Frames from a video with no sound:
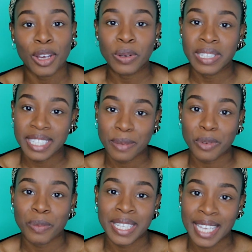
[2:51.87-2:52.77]
golden tip for
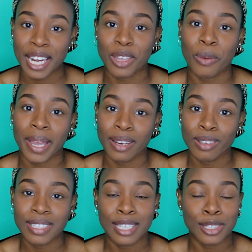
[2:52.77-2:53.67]
maintaining your weight
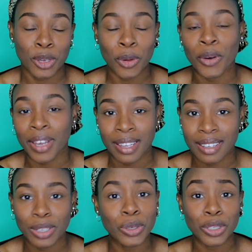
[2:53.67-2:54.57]
loss is cook.
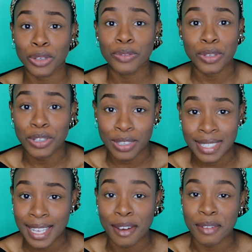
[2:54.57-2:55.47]
Cook your food
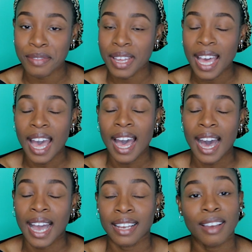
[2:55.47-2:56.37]
yourself.
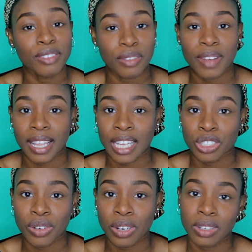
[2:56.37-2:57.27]
I love the fact that
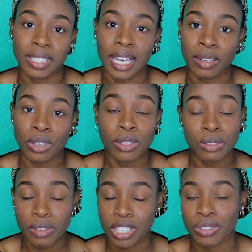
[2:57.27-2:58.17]
during lockdown, loads
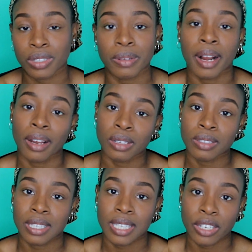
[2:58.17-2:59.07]
of restaurants were closed,
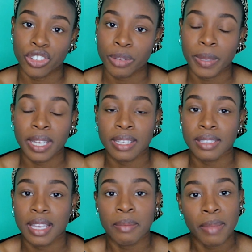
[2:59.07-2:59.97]
etc., because
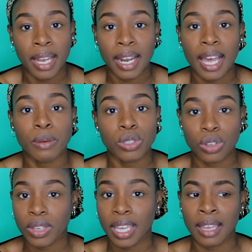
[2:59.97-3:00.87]
it meant I was
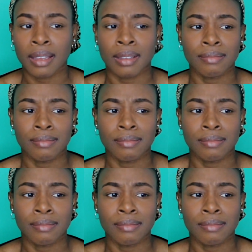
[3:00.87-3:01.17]
cooking